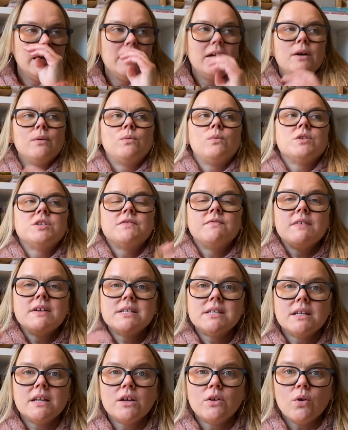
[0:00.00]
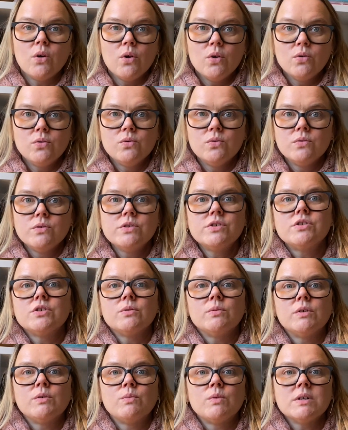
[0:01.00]
was visiting Aarhus,
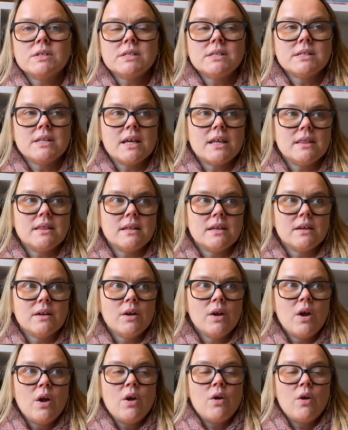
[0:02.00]
so it wasn't at the